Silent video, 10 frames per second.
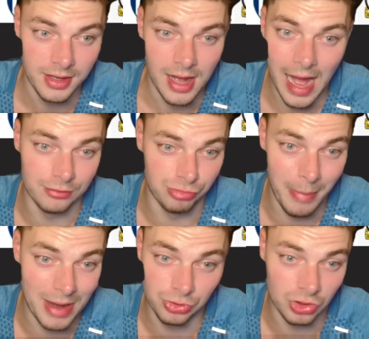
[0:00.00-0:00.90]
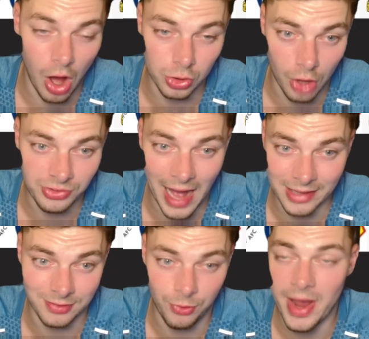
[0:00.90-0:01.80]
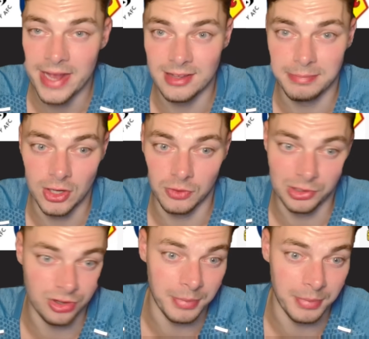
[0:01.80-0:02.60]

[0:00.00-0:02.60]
and Rob Edwards has got a lot to answer for in this Middlesbrough job,